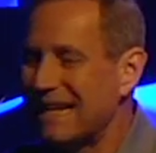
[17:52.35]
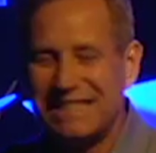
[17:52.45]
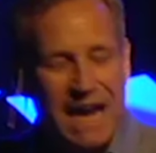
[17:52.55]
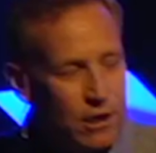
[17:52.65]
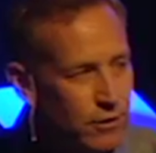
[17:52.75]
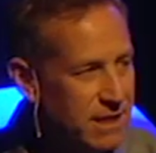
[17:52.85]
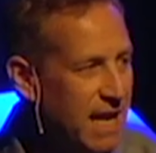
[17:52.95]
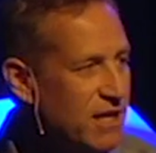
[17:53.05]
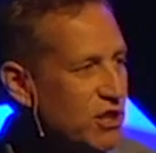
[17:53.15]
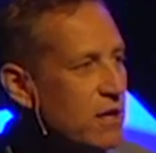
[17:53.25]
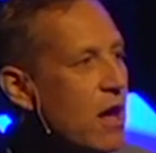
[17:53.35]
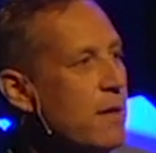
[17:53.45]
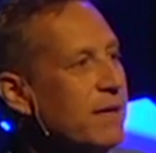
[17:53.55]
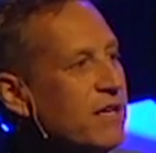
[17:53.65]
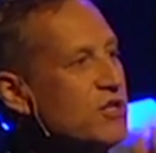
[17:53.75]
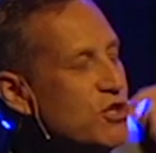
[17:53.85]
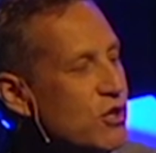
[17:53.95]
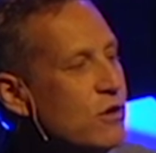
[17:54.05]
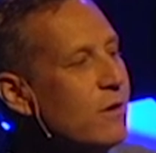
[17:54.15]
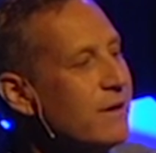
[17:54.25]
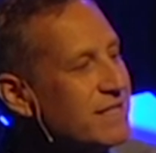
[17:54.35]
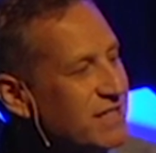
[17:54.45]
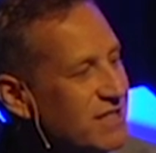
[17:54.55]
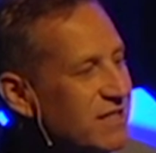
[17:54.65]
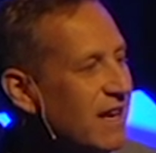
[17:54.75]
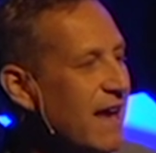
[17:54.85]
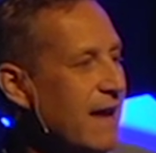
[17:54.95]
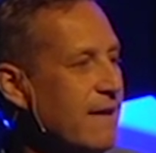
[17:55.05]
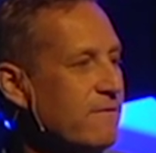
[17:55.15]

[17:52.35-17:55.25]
degradation, because you are a slave.